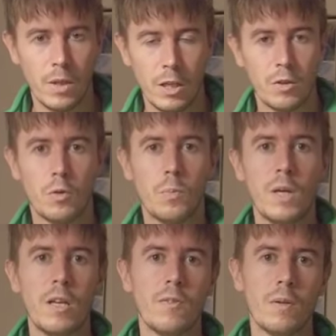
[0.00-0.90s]
it could
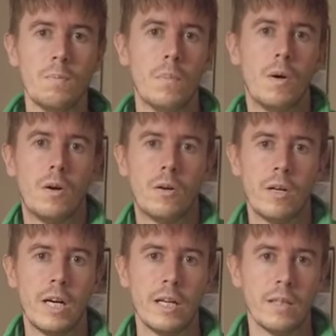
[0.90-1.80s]
be even
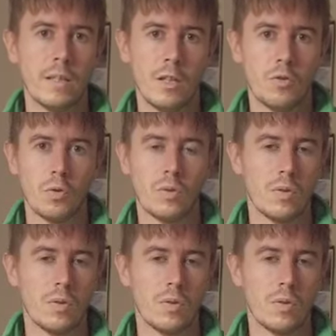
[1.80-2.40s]
more and it should